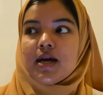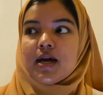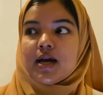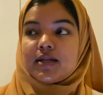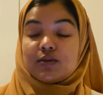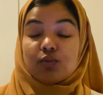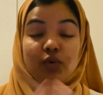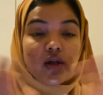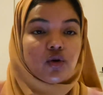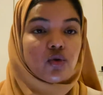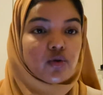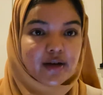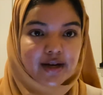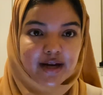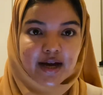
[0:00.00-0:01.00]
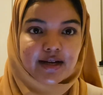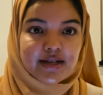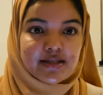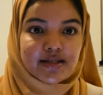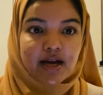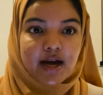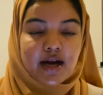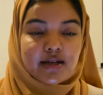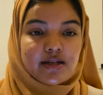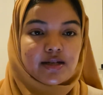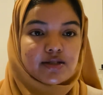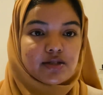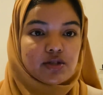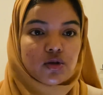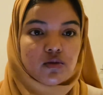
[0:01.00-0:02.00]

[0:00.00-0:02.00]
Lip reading: it's well organized, and it's